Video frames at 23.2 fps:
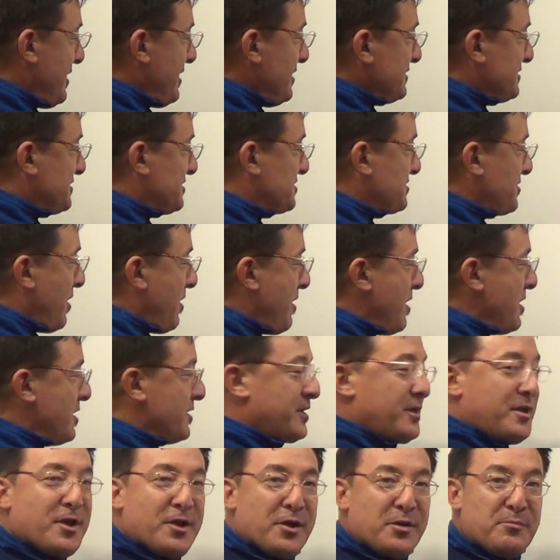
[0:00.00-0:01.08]
Start,
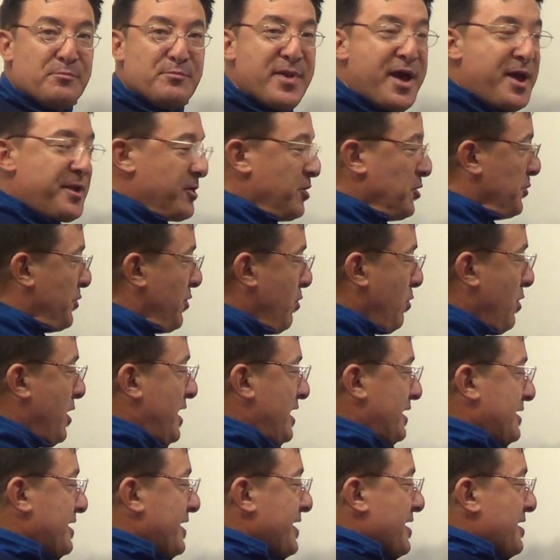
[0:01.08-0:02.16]
Meadow
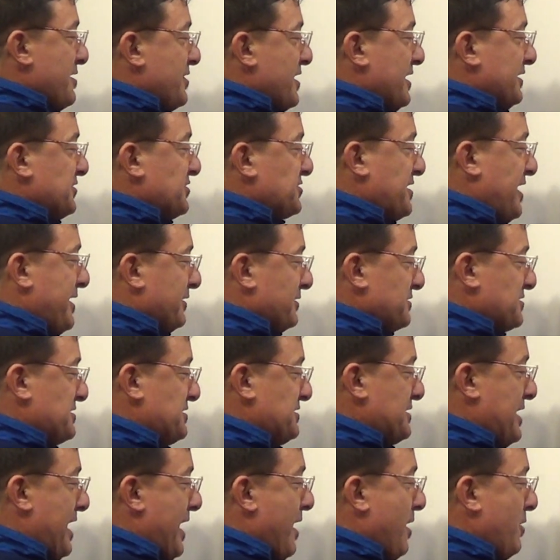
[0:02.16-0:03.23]
Point, then sail
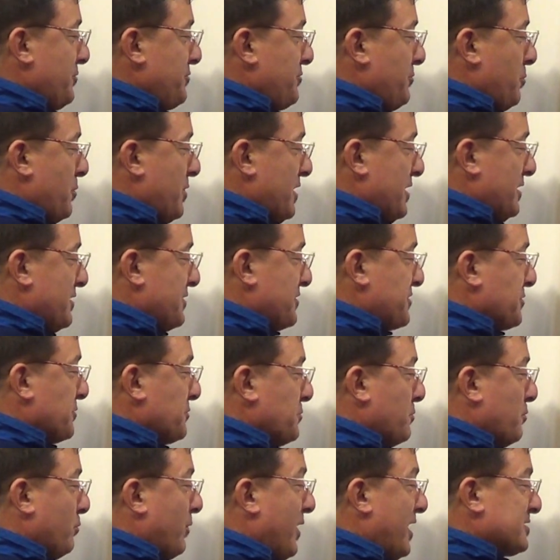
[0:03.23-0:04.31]
downwind to
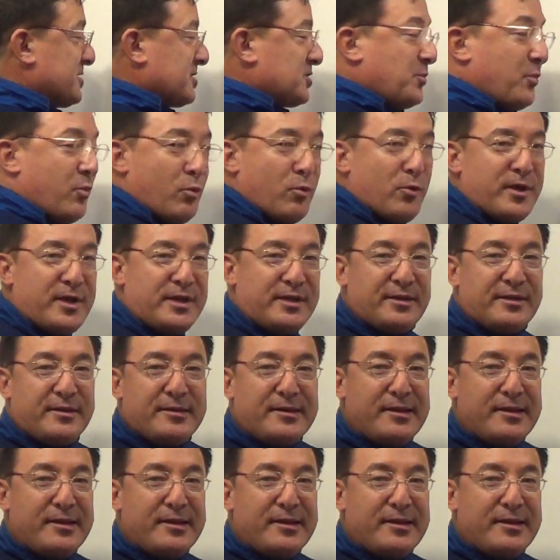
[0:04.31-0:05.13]
West Point,